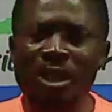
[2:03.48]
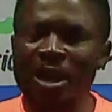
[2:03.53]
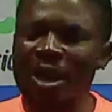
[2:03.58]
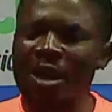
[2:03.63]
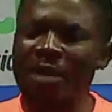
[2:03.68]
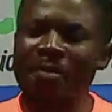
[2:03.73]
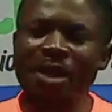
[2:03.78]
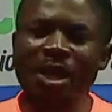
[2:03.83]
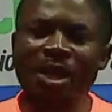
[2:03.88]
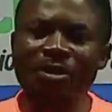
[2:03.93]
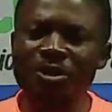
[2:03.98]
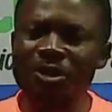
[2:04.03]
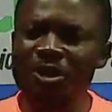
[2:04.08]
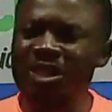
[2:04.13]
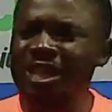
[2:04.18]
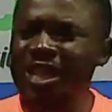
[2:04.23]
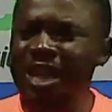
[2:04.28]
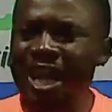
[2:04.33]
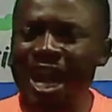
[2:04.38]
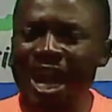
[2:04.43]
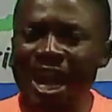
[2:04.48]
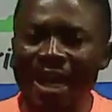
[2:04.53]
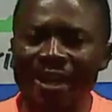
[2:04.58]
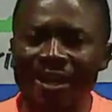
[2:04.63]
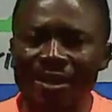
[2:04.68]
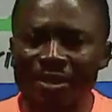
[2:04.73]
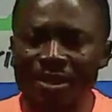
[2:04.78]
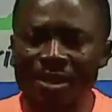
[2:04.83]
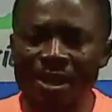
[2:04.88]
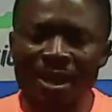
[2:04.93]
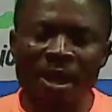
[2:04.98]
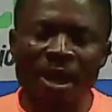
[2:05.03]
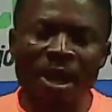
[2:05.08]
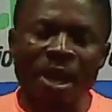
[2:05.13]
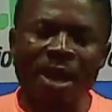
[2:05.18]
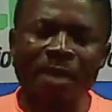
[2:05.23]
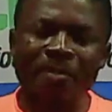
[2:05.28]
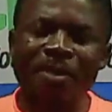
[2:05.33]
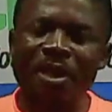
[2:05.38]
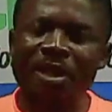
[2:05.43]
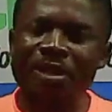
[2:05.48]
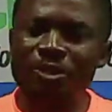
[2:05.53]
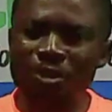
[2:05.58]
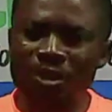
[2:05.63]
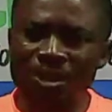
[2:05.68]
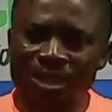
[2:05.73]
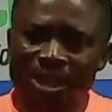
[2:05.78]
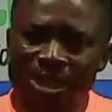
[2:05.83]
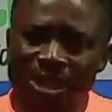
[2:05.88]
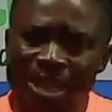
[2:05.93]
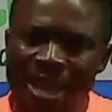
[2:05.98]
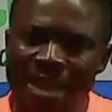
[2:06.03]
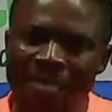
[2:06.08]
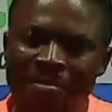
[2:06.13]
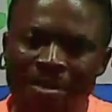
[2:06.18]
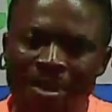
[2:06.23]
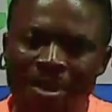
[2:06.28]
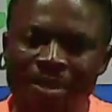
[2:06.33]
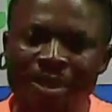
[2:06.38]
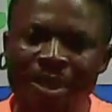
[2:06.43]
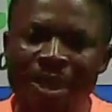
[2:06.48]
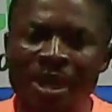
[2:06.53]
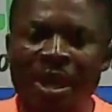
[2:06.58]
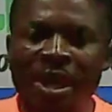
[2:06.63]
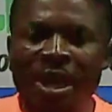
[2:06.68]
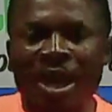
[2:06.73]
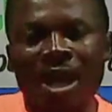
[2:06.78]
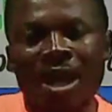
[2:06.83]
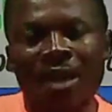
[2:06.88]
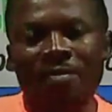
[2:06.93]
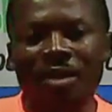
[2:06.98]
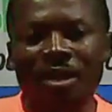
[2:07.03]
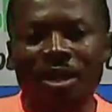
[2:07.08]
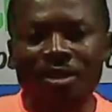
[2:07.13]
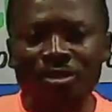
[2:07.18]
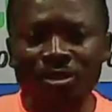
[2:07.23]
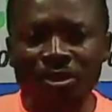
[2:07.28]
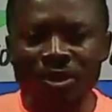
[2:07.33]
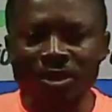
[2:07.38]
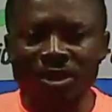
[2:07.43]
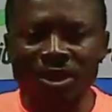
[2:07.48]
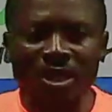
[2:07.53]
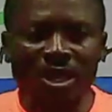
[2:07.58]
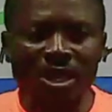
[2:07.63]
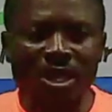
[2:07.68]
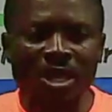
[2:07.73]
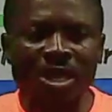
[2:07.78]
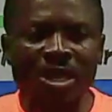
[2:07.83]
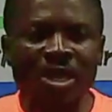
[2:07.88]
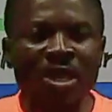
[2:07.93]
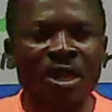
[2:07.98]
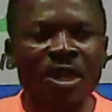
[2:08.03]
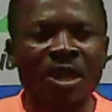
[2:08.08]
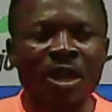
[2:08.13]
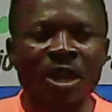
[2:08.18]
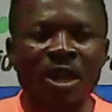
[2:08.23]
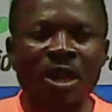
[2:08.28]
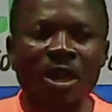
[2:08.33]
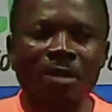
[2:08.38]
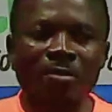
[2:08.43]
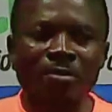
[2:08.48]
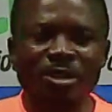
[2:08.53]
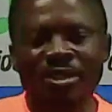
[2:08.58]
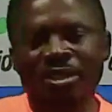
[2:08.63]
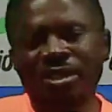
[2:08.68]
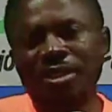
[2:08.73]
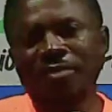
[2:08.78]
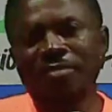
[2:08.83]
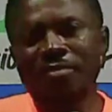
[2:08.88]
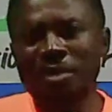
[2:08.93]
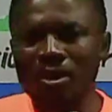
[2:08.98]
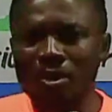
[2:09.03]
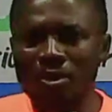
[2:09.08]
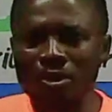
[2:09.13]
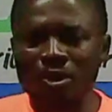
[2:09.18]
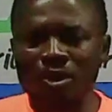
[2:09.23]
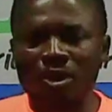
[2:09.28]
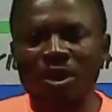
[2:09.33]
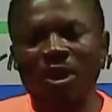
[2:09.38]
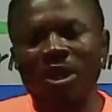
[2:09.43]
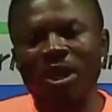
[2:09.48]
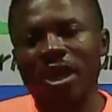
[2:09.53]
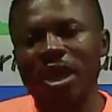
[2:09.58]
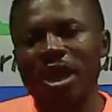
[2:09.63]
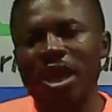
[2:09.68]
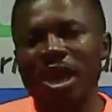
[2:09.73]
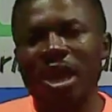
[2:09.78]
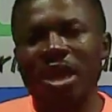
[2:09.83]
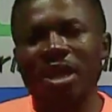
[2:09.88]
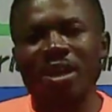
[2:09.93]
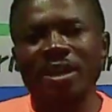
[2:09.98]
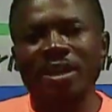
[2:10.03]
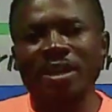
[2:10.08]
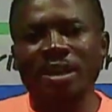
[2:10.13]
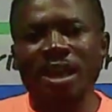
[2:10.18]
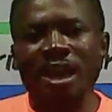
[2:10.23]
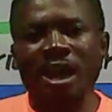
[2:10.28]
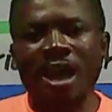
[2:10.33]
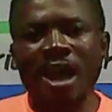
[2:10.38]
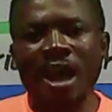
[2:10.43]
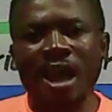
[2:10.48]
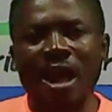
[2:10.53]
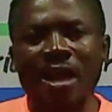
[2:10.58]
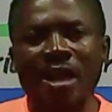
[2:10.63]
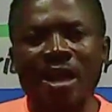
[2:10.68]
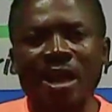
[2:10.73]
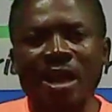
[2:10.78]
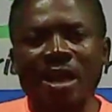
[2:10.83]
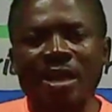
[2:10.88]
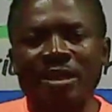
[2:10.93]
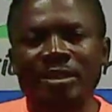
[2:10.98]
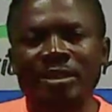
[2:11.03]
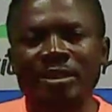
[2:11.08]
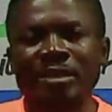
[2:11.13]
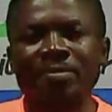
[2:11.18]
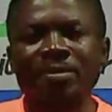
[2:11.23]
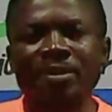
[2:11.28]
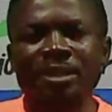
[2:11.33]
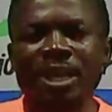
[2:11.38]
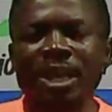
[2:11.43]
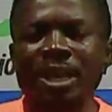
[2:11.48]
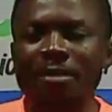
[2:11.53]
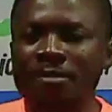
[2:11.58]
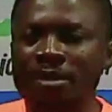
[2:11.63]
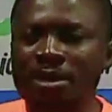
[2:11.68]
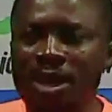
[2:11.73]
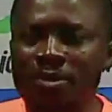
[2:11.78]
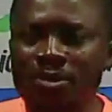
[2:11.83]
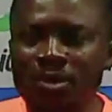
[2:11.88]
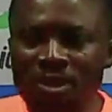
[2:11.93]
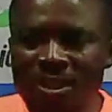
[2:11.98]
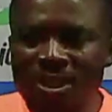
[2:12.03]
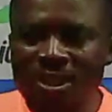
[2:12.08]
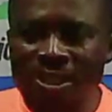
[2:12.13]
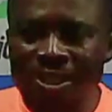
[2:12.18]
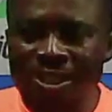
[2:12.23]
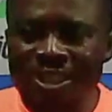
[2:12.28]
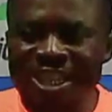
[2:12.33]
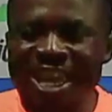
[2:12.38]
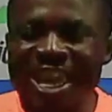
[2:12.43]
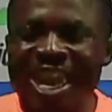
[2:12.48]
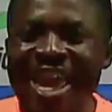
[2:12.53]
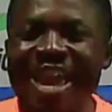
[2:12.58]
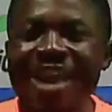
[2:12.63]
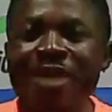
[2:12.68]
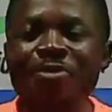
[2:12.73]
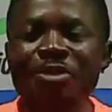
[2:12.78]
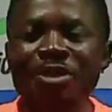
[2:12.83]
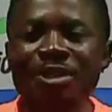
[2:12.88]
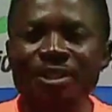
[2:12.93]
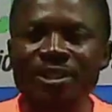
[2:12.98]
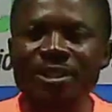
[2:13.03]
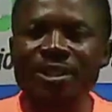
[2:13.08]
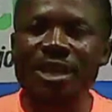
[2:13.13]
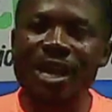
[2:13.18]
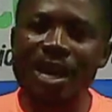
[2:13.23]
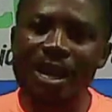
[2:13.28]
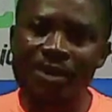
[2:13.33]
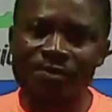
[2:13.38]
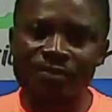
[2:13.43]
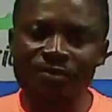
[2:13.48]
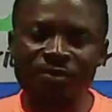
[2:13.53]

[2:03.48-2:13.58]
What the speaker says: I begin to see colors, I begin to see numbers, I begin to see symbols, and sometimes I will see scary stuff,